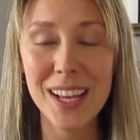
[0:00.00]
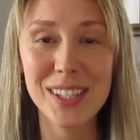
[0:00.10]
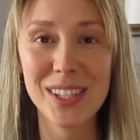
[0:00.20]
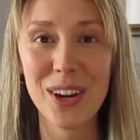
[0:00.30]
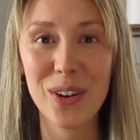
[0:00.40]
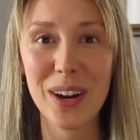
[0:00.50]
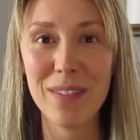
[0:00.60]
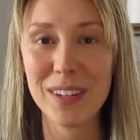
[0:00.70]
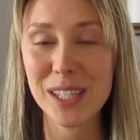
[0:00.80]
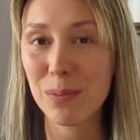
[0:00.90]
So
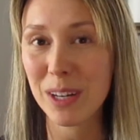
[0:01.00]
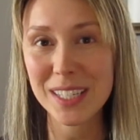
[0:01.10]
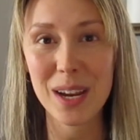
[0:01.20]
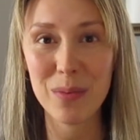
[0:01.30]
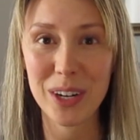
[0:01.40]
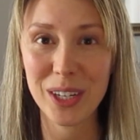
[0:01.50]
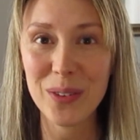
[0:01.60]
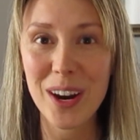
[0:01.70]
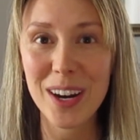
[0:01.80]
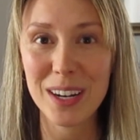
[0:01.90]
if it's springtime where you
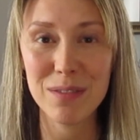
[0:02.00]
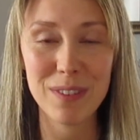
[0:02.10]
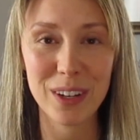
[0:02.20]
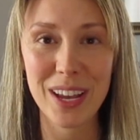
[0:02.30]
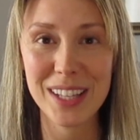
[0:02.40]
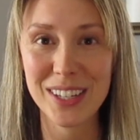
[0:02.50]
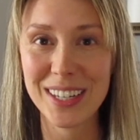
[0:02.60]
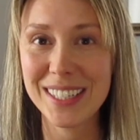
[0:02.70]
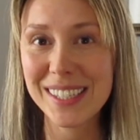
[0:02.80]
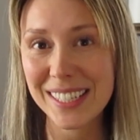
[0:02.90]
are and fiddleheads are
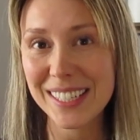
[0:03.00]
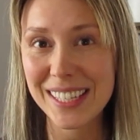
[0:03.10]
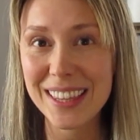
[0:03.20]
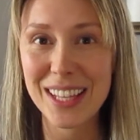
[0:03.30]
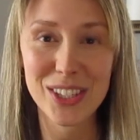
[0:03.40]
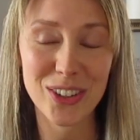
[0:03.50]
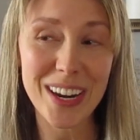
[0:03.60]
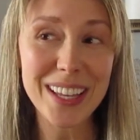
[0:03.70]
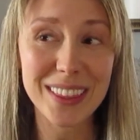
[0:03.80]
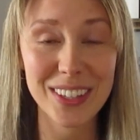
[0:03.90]
in season, that's
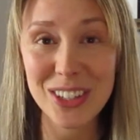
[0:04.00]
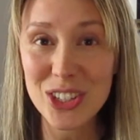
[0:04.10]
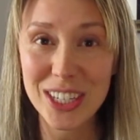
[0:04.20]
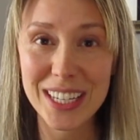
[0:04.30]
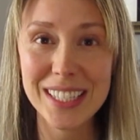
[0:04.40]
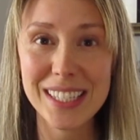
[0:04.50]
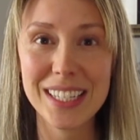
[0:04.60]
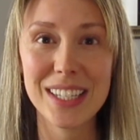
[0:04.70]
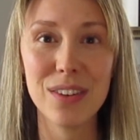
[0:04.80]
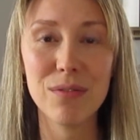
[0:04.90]
great. They're usually in
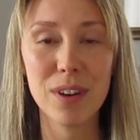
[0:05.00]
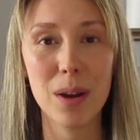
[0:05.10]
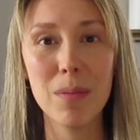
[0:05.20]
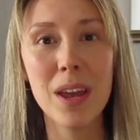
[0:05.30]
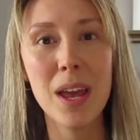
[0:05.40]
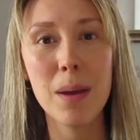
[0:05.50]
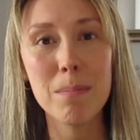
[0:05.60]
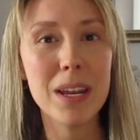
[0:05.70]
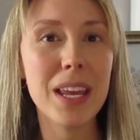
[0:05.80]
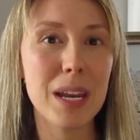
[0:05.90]
season from
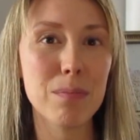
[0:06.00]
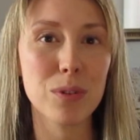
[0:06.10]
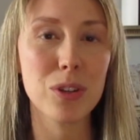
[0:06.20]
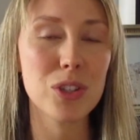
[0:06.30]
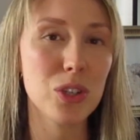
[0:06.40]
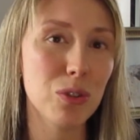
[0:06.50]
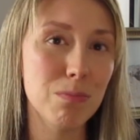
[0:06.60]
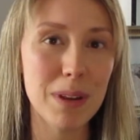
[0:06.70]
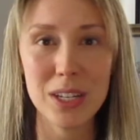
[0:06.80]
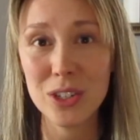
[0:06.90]
mid-April to
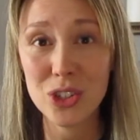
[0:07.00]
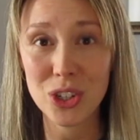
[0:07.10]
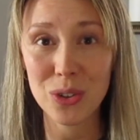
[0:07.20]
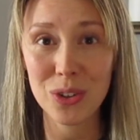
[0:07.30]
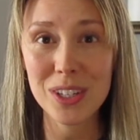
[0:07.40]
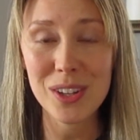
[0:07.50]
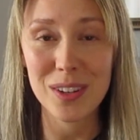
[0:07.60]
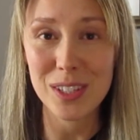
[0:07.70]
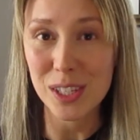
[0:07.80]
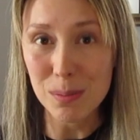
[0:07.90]
mid-June, so
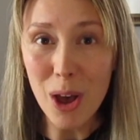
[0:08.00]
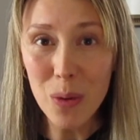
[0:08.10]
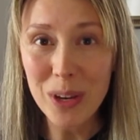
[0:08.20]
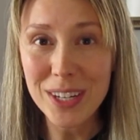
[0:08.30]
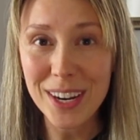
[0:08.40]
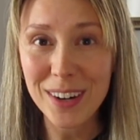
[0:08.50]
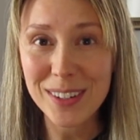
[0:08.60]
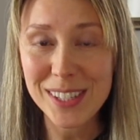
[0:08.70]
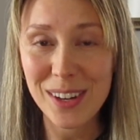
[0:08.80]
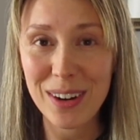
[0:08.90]
it's a small window.
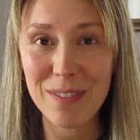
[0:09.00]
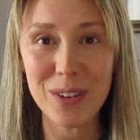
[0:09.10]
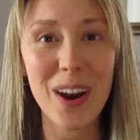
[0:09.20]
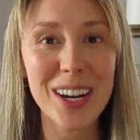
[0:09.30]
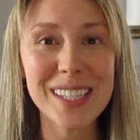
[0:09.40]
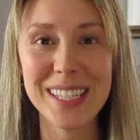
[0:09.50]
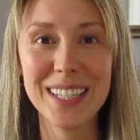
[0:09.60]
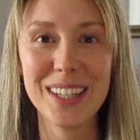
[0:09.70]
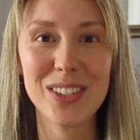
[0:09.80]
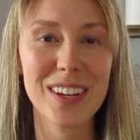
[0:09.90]
So if you are
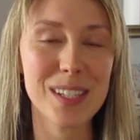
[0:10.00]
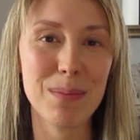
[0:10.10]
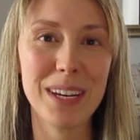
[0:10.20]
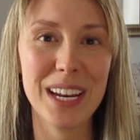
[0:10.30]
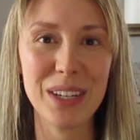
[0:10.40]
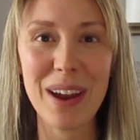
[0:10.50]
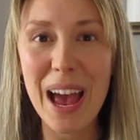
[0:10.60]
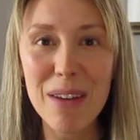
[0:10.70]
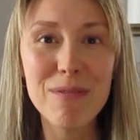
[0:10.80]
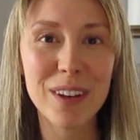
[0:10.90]
seeing this recipe and you
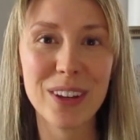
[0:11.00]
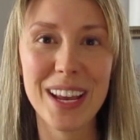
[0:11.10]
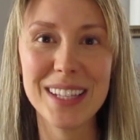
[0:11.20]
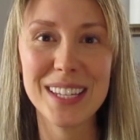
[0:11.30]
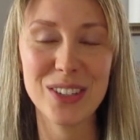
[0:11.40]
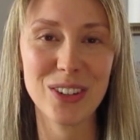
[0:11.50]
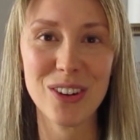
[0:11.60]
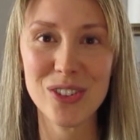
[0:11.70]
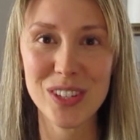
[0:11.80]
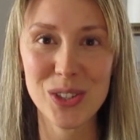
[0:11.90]
have fiddleheads in your
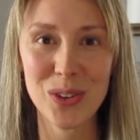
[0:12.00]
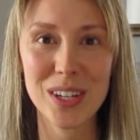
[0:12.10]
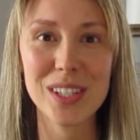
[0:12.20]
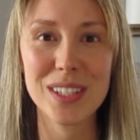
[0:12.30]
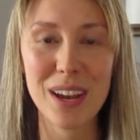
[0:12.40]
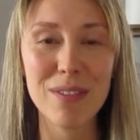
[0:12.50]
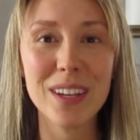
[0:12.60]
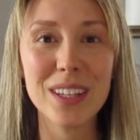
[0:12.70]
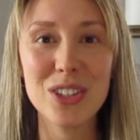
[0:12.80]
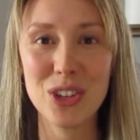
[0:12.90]
grocery stores,
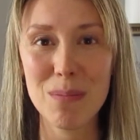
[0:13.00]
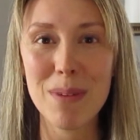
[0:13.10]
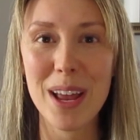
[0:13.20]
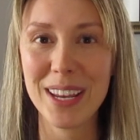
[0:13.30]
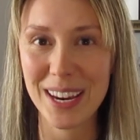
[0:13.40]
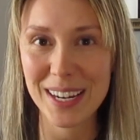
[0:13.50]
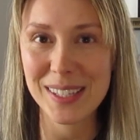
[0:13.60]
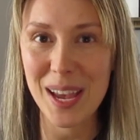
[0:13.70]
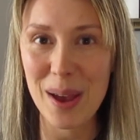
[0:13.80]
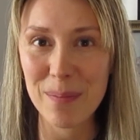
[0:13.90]
definitely jump on it
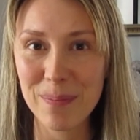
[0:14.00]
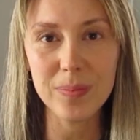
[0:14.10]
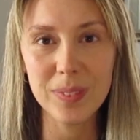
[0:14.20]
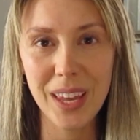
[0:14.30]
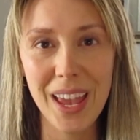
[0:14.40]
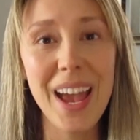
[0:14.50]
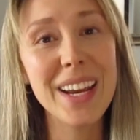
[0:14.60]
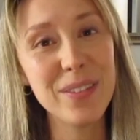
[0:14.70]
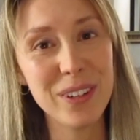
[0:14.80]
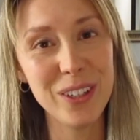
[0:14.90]
ASAP. And
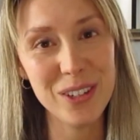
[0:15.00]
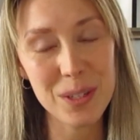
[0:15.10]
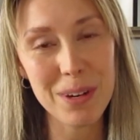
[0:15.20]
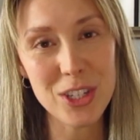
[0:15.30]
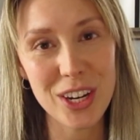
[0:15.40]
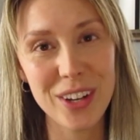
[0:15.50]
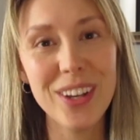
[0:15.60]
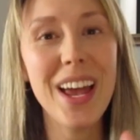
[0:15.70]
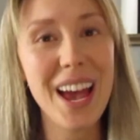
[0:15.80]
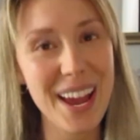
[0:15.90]
if you're new to my
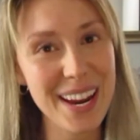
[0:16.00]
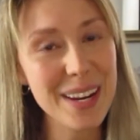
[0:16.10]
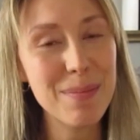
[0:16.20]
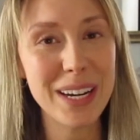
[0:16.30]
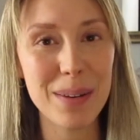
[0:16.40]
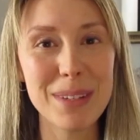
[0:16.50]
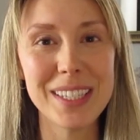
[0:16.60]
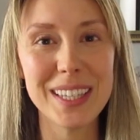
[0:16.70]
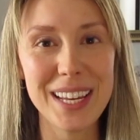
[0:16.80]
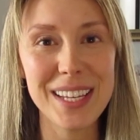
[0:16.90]
channel, hi, my name is
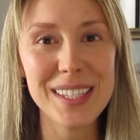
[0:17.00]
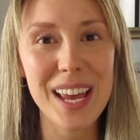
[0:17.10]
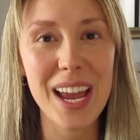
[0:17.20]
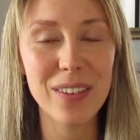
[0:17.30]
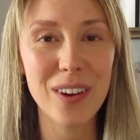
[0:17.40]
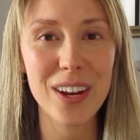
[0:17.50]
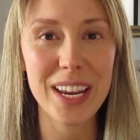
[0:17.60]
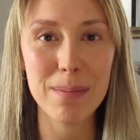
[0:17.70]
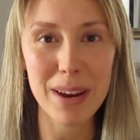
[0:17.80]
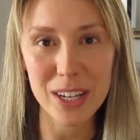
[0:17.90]
Liz. I run
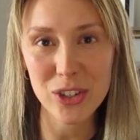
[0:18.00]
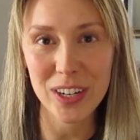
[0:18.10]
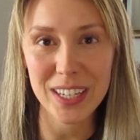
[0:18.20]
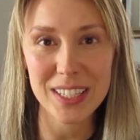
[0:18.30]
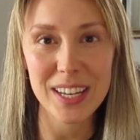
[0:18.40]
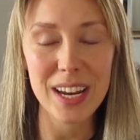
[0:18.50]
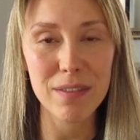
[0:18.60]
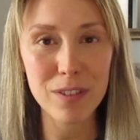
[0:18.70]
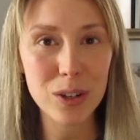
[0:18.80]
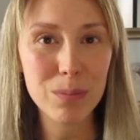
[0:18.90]
a Mediterranean diet
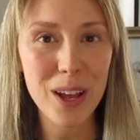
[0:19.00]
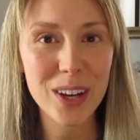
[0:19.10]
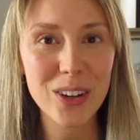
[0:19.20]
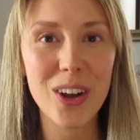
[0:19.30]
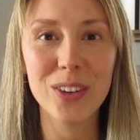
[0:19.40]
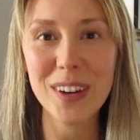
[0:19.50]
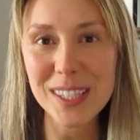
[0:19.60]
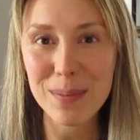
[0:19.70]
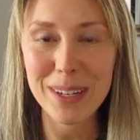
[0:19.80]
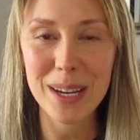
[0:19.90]
food blog called
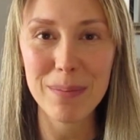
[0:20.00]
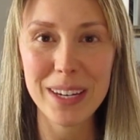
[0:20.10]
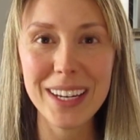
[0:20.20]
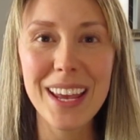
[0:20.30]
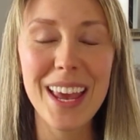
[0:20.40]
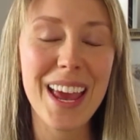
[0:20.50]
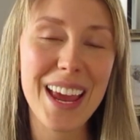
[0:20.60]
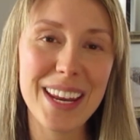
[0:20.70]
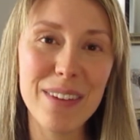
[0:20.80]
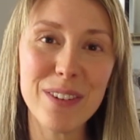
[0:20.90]
Recipe Hippie,
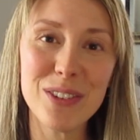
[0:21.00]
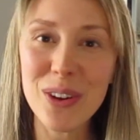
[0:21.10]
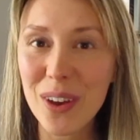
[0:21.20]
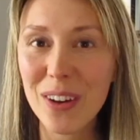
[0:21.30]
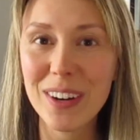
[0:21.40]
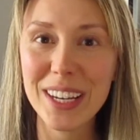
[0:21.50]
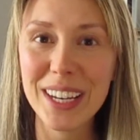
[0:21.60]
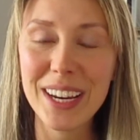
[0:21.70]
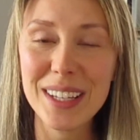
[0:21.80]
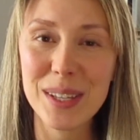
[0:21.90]
and if you don't
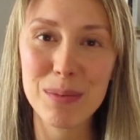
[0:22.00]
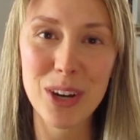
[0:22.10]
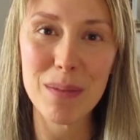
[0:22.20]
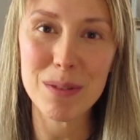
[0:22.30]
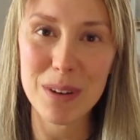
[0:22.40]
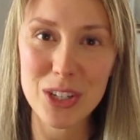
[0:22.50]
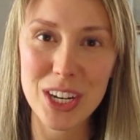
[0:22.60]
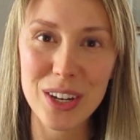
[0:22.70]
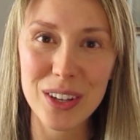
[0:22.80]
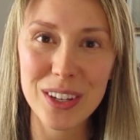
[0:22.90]
already subscribe to my
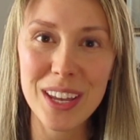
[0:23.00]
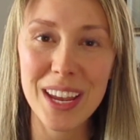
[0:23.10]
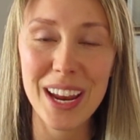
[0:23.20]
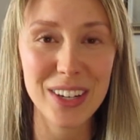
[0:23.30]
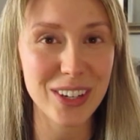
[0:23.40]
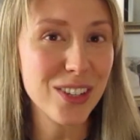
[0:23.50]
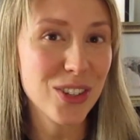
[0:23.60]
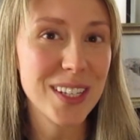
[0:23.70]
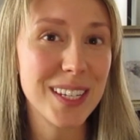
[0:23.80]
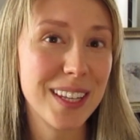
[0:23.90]
channel and you're
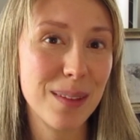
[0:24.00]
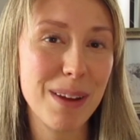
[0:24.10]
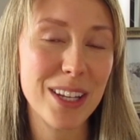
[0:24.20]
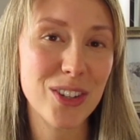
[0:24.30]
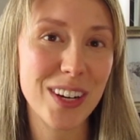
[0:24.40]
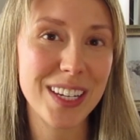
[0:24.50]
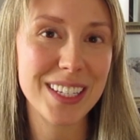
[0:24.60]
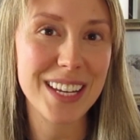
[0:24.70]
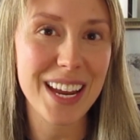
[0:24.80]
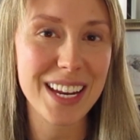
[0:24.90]
interested in the Mediterranean
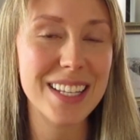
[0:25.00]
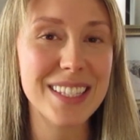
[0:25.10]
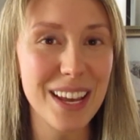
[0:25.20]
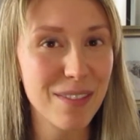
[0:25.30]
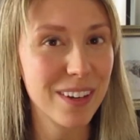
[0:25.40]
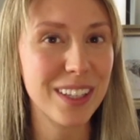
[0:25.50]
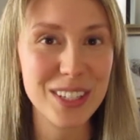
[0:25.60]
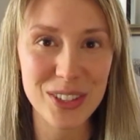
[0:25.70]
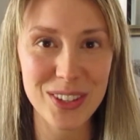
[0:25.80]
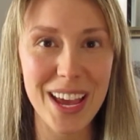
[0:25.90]
diet, definitely
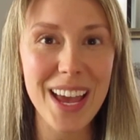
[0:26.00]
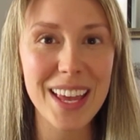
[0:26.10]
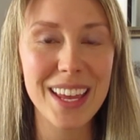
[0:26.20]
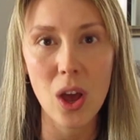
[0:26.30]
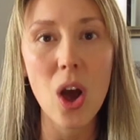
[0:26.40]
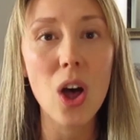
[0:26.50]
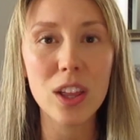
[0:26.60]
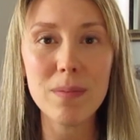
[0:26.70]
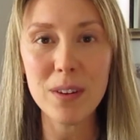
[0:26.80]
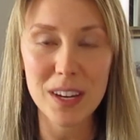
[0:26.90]
do that. All
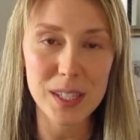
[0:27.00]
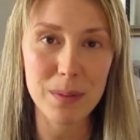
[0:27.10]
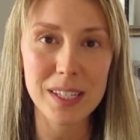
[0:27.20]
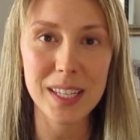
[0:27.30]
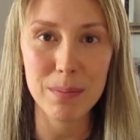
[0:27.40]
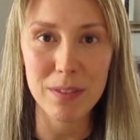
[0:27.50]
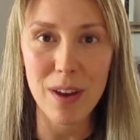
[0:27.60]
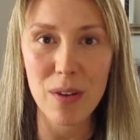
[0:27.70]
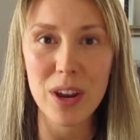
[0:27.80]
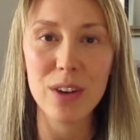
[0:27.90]
of my recipes can be
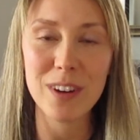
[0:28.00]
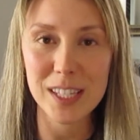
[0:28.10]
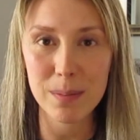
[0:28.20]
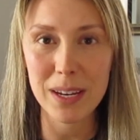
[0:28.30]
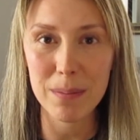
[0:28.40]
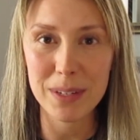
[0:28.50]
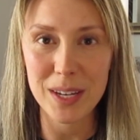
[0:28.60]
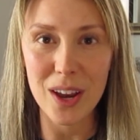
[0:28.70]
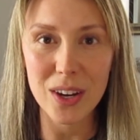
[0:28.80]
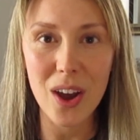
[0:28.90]
found on
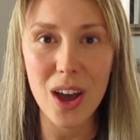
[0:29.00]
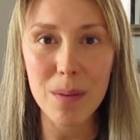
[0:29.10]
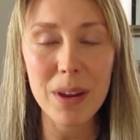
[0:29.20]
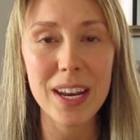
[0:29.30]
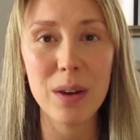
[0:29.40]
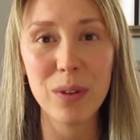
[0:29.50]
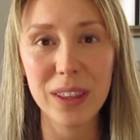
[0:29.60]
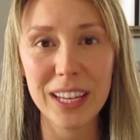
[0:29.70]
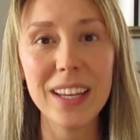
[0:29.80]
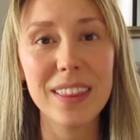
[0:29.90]
recipehippie.com, and I will
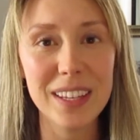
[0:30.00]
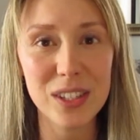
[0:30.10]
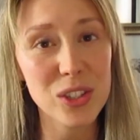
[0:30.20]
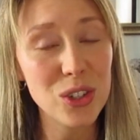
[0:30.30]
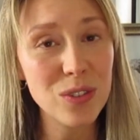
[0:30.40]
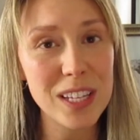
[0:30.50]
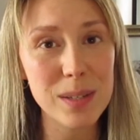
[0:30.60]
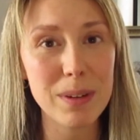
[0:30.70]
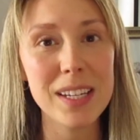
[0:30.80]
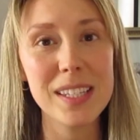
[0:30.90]
link these 2
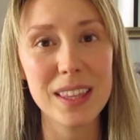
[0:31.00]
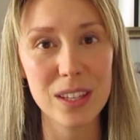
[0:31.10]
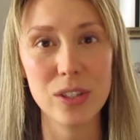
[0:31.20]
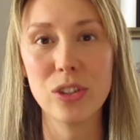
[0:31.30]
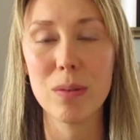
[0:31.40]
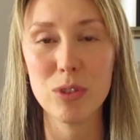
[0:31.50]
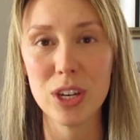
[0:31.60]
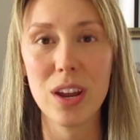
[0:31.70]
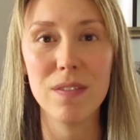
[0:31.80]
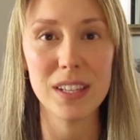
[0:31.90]
recipes in the
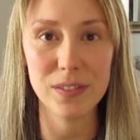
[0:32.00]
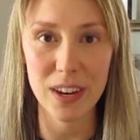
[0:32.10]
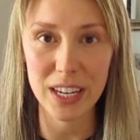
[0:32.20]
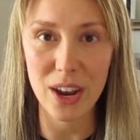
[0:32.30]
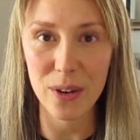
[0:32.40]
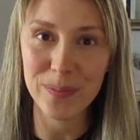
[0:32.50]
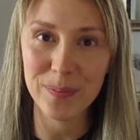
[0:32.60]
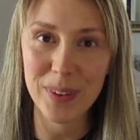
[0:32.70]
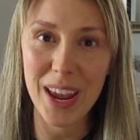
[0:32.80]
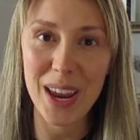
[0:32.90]
description of this video.
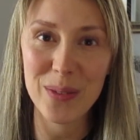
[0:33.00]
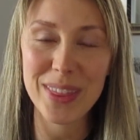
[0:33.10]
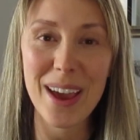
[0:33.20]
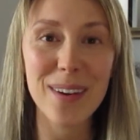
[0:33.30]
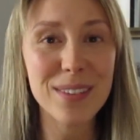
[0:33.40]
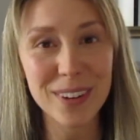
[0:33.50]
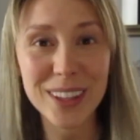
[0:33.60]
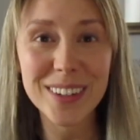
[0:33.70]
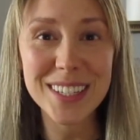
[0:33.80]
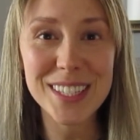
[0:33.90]
And without
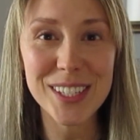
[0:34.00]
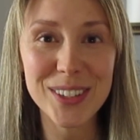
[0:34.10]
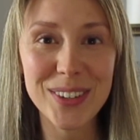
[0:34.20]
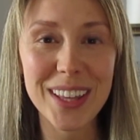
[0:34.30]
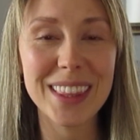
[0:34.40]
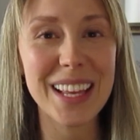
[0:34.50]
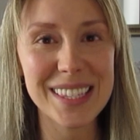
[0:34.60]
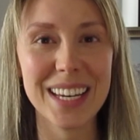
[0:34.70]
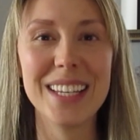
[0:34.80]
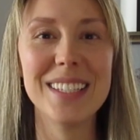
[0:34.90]
further ado, let's
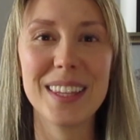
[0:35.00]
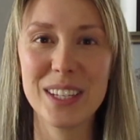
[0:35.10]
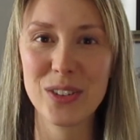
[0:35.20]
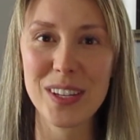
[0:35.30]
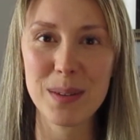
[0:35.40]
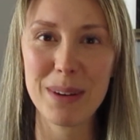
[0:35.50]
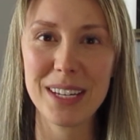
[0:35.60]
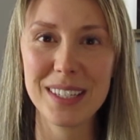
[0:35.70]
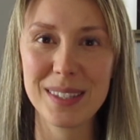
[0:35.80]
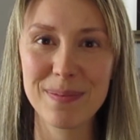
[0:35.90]
get into these
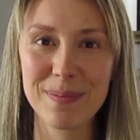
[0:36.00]
recipes.